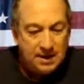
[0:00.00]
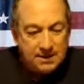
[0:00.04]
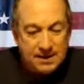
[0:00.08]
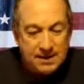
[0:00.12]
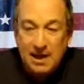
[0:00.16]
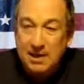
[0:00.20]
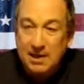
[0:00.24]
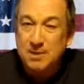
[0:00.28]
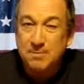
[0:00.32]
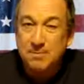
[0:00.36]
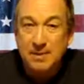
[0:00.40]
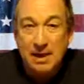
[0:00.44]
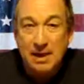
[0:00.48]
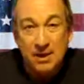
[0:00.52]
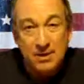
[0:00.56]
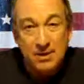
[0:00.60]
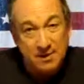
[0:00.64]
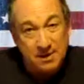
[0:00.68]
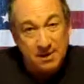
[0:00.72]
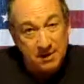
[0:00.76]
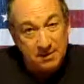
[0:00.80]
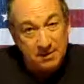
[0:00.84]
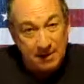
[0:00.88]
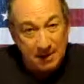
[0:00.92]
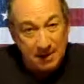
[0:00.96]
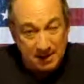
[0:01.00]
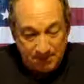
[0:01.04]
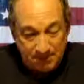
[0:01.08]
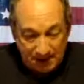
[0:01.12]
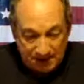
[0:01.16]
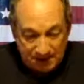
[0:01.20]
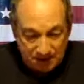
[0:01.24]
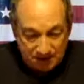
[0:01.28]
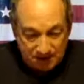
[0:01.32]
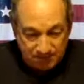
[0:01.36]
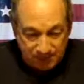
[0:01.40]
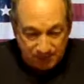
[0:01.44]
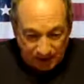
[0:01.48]
Not to be outdone by the
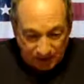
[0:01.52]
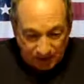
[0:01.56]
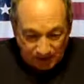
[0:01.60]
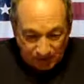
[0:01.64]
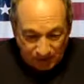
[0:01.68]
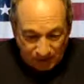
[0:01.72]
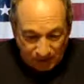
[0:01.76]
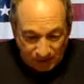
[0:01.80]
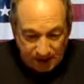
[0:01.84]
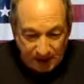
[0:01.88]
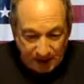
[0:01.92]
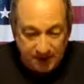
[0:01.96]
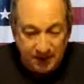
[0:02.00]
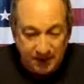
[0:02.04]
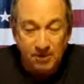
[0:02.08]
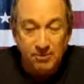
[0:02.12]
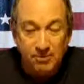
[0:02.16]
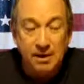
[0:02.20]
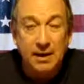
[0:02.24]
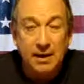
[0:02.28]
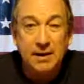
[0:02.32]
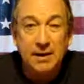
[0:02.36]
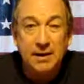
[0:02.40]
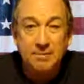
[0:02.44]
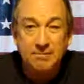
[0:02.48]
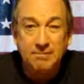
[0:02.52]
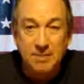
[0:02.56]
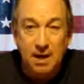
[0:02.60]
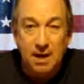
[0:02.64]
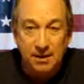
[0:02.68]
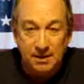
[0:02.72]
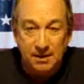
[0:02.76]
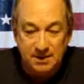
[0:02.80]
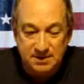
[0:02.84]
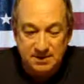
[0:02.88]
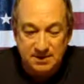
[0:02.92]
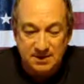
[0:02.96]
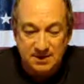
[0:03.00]
Muslim Brotherhood and the Iranian
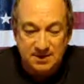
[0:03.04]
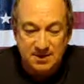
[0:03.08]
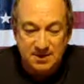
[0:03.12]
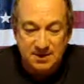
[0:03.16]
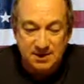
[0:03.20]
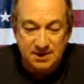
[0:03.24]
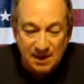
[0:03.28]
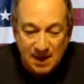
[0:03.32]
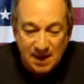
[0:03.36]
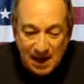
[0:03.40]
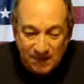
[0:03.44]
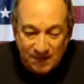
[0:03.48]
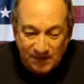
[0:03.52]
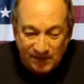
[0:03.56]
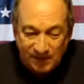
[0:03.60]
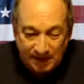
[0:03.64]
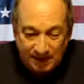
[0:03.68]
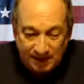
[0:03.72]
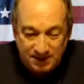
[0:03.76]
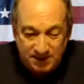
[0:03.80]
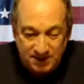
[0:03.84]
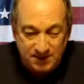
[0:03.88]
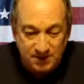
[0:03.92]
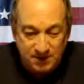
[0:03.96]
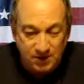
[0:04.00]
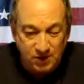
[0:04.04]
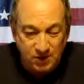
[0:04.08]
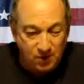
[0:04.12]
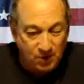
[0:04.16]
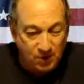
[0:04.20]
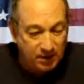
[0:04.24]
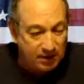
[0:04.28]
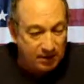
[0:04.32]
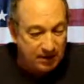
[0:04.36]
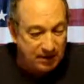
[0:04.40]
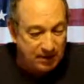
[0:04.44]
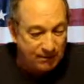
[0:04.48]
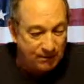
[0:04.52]
mullahs, the Salafis,
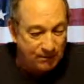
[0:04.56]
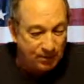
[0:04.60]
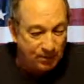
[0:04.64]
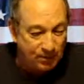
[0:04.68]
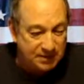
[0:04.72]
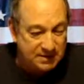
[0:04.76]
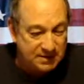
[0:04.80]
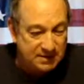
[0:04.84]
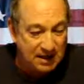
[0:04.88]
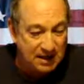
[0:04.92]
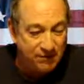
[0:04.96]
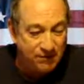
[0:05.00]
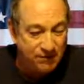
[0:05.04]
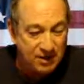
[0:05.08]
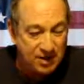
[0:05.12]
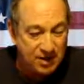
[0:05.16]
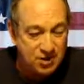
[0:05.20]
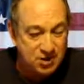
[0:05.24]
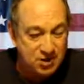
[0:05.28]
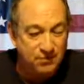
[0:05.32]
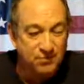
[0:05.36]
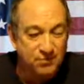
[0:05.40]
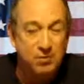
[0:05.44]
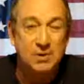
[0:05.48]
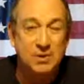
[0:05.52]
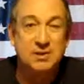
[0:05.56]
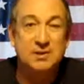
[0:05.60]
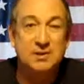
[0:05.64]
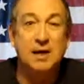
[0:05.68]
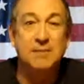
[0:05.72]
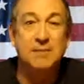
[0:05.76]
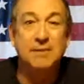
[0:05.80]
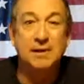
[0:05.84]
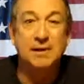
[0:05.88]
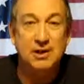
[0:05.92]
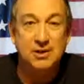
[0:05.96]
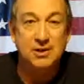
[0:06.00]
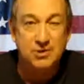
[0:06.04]
currently everyone's definition for
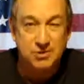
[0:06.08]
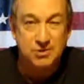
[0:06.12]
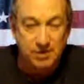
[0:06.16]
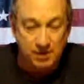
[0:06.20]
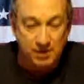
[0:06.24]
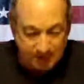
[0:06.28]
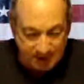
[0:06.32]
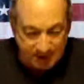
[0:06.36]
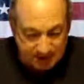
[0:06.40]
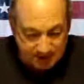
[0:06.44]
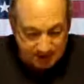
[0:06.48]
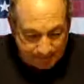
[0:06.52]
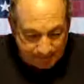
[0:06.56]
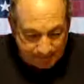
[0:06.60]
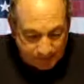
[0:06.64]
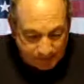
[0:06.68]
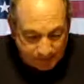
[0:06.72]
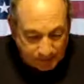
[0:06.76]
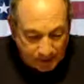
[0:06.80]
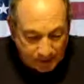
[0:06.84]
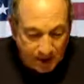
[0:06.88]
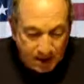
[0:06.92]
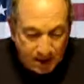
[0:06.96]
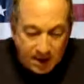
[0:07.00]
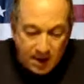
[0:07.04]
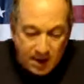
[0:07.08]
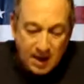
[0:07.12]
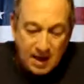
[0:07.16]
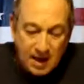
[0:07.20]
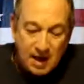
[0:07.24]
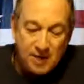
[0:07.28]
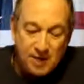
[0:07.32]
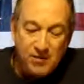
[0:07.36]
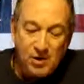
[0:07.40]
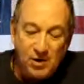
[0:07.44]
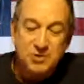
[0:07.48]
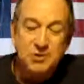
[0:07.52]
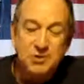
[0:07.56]
Islamic extremism,
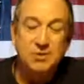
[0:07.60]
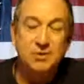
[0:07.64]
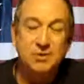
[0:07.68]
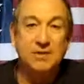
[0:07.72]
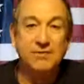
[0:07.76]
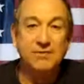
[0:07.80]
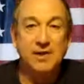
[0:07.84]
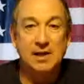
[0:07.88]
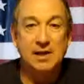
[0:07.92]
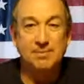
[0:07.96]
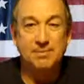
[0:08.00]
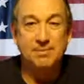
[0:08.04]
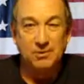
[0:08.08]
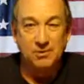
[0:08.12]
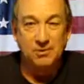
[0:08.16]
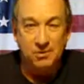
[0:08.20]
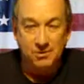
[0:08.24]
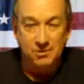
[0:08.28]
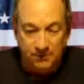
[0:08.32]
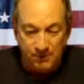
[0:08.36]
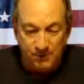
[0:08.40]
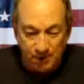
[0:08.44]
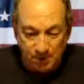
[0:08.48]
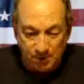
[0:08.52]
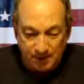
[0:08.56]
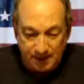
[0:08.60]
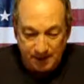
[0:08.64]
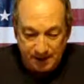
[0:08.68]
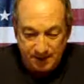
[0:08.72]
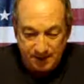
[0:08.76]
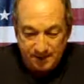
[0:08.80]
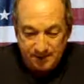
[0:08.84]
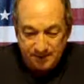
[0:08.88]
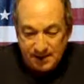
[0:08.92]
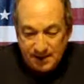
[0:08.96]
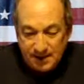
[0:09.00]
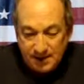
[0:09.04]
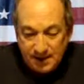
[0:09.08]
have also developed their own phobia.
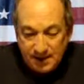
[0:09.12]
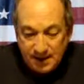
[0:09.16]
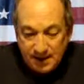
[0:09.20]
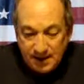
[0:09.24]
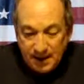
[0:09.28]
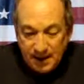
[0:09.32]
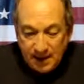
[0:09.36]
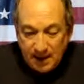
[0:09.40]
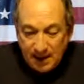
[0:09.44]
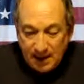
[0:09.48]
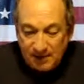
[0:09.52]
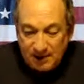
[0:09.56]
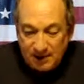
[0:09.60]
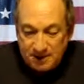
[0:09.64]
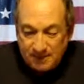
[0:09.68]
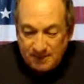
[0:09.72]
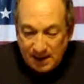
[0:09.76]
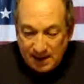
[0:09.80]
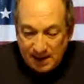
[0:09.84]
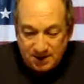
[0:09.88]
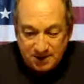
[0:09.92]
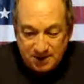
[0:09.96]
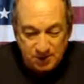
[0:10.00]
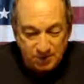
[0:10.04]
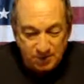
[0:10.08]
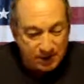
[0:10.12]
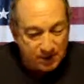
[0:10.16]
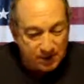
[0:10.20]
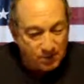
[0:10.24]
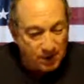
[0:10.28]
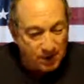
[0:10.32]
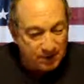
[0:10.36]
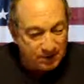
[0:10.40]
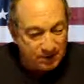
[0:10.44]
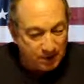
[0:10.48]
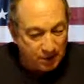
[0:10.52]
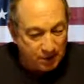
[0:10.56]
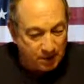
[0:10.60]
In response to
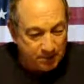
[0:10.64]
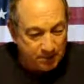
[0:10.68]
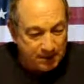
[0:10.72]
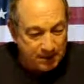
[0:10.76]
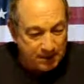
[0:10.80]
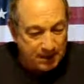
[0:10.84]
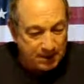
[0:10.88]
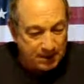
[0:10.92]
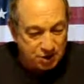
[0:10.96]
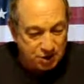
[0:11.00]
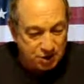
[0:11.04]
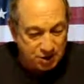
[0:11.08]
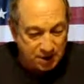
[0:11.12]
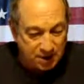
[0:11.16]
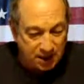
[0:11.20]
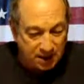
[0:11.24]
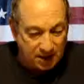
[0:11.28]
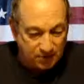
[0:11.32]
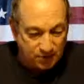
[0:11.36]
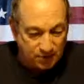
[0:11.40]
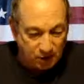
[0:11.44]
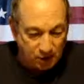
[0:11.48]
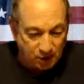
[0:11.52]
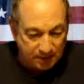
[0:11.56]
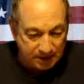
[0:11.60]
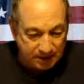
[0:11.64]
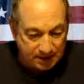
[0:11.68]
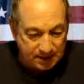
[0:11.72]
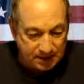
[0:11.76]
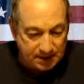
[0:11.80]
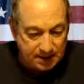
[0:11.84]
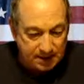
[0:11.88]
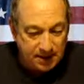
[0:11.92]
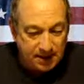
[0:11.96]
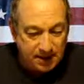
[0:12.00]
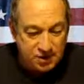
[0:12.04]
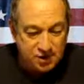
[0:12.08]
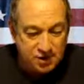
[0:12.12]
Ikhwanophobia and
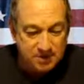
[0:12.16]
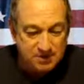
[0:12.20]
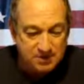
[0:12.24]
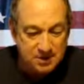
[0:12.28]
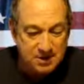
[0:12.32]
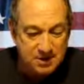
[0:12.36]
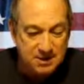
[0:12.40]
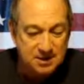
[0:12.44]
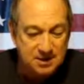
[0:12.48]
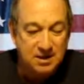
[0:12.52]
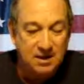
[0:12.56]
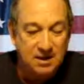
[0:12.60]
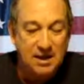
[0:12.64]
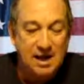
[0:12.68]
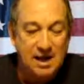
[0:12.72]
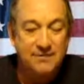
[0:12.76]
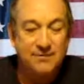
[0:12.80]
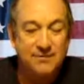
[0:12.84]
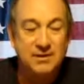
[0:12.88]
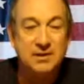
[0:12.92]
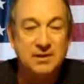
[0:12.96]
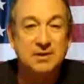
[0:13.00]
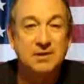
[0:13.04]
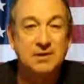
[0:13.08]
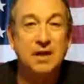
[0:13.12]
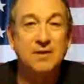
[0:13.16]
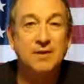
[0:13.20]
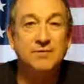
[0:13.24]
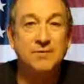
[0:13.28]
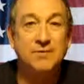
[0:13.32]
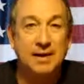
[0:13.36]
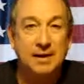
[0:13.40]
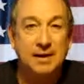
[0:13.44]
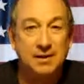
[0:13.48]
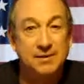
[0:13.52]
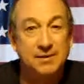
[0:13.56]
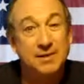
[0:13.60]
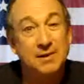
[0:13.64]
Shiitophobia, Egyptian Salafists
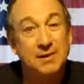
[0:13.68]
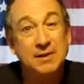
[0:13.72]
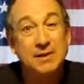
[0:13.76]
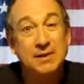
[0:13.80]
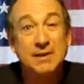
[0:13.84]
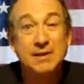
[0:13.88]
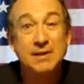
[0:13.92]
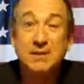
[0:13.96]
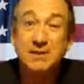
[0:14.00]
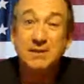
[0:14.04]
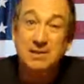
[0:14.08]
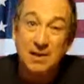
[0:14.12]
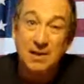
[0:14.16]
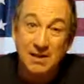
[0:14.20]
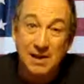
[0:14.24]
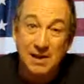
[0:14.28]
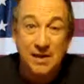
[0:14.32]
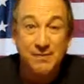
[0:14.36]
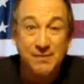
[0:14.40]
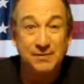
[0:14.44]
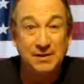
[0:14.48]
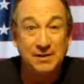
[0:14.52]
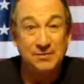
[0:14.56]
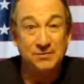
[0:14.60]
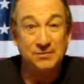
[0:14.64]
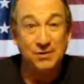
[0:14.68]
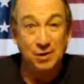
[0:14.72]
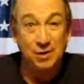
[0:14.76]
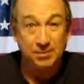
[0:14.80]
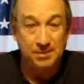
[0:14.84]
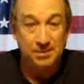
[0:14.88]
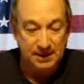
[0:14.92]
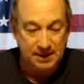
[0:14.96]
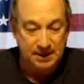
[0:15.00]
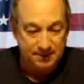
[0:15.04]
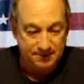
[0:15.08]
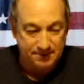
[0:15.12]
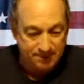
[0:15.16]
unveiled
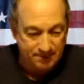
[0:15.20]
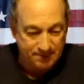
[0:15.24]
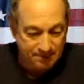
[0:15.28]
Salafiphobia.